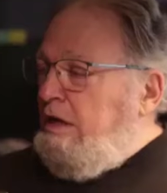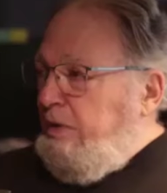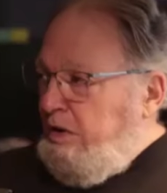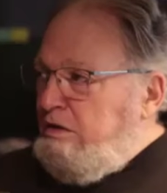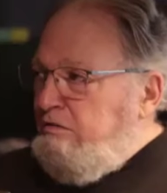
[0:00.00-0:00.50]

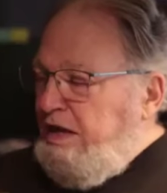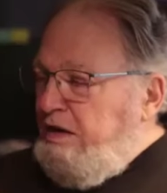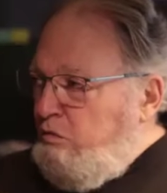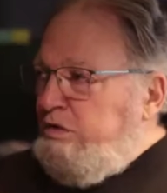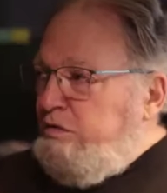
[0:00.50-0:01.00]
And part of
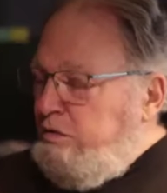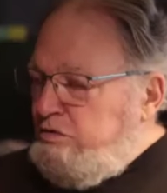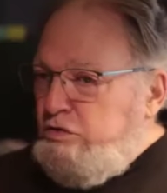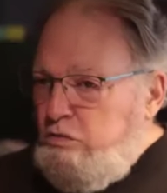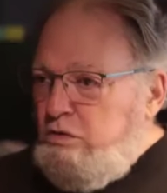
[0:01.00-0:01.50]
that, one of
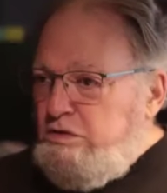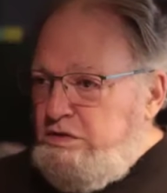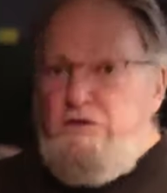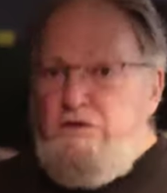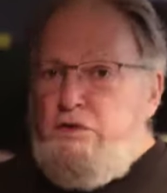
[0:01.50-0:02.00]
those tools,
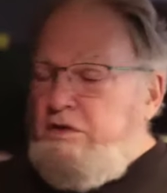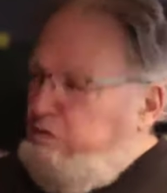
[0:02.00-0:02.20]
is to